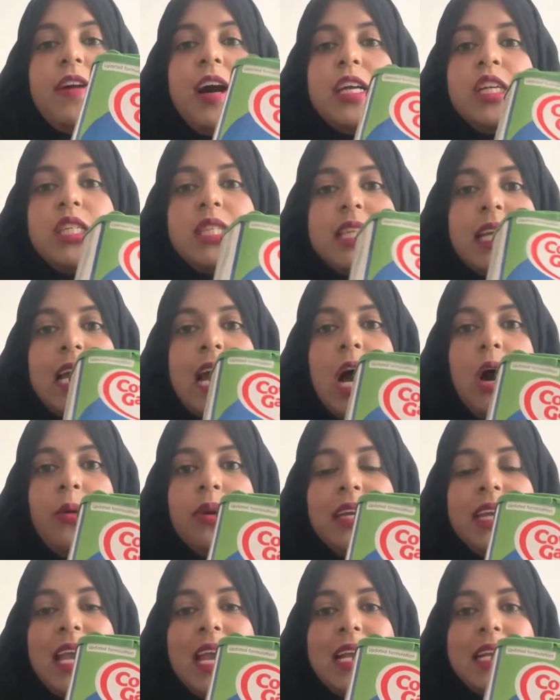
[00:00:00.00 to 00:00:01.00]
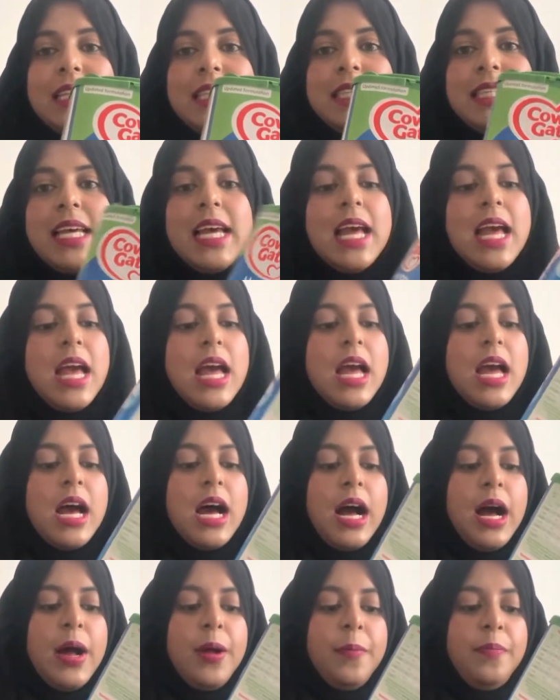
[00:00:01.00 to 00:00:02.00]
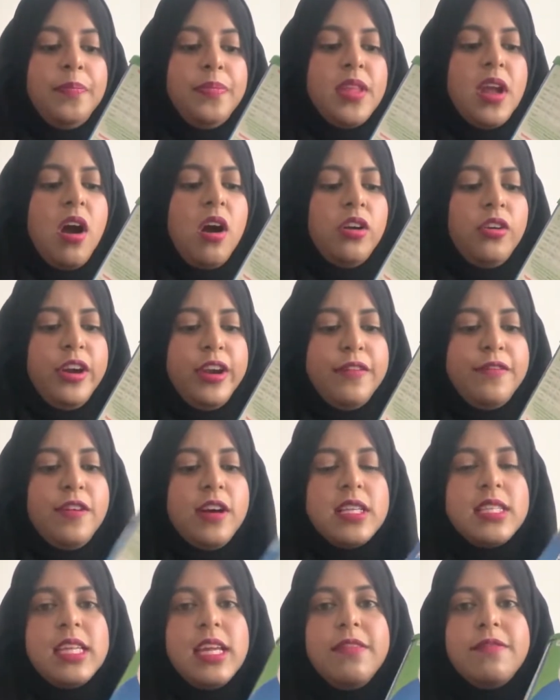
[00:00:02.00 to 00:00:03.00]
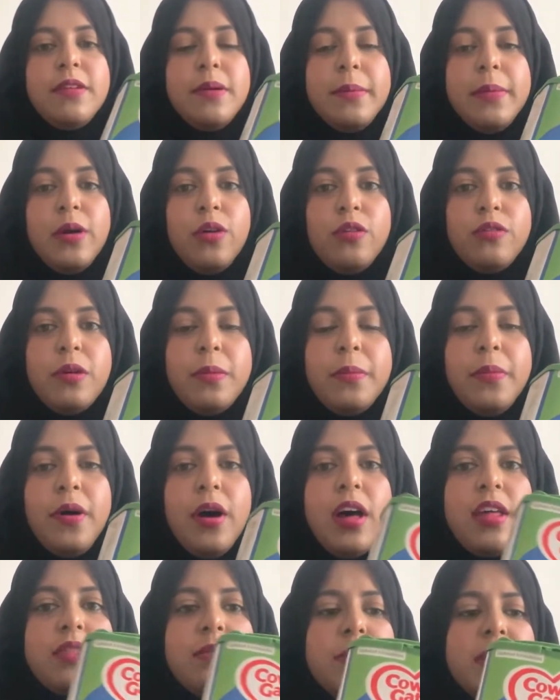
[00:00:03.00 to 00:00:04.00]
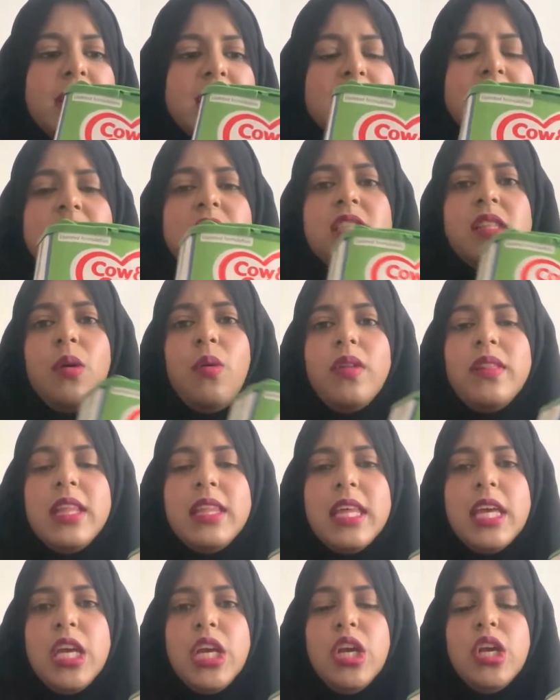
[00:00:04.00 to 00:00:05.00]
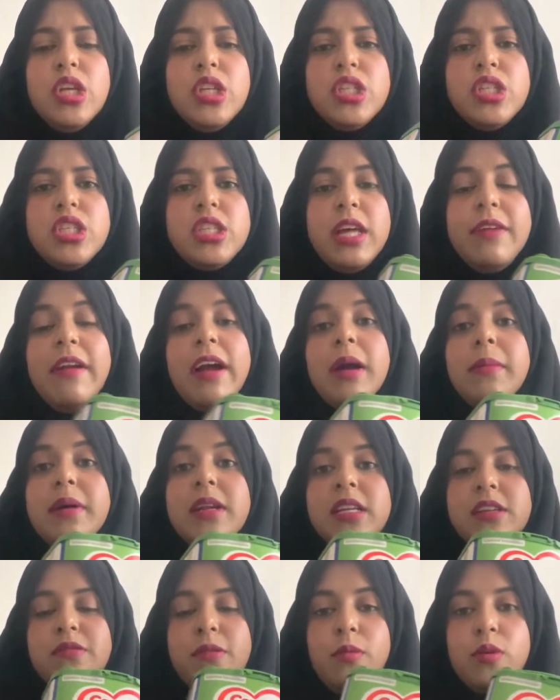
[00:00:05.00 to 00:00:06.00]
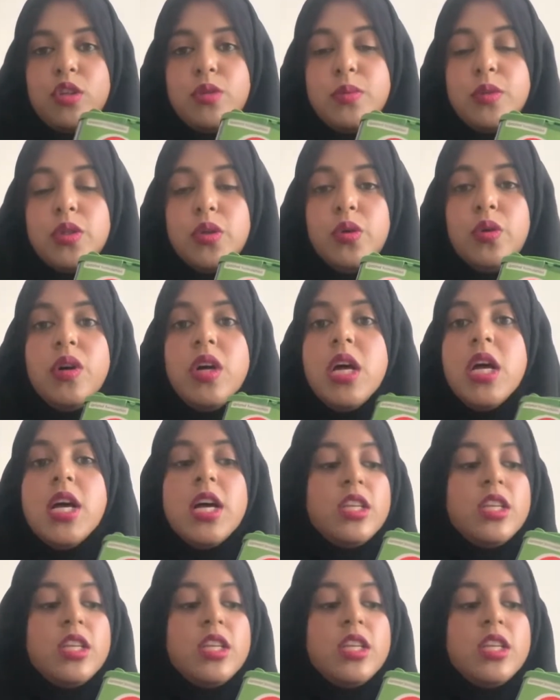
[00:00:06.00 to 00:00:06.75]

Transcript: I use the Cow and Gate Hungry First Infant Milk from birth, because this is the one that they recommended from hospital.